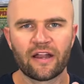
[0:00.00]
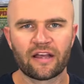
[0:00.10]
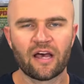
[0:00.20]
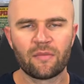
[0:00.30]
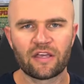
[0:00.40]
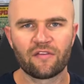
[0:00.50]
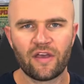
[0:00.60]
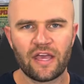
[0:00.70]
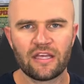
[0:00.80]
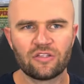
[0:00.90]
a
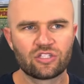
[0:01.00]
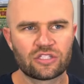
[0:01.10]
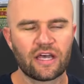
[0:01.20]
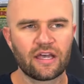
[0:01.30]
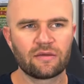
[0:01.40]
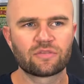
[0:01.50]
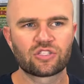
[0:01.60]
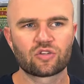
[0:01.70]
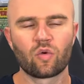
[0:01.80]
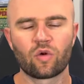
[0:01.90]
coming-of-age type
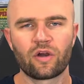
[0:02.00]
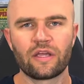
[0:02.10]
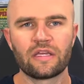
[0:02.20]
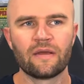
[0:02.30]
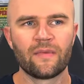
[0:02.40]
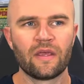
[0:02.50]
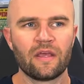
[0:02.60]
story